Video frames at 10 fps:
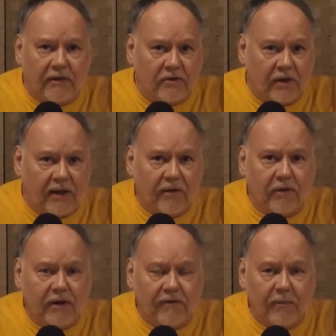There's a lot of
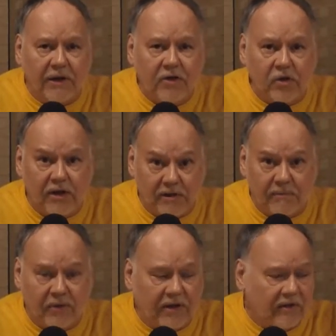great information in
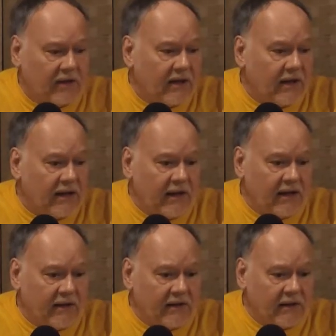print,
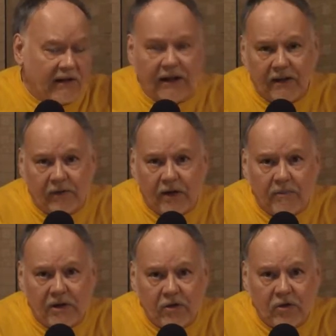and I highly
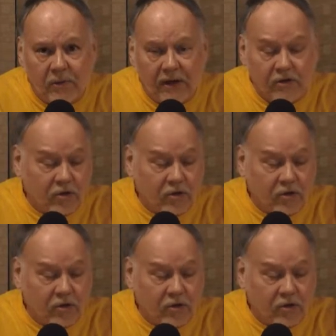recommend you doing it.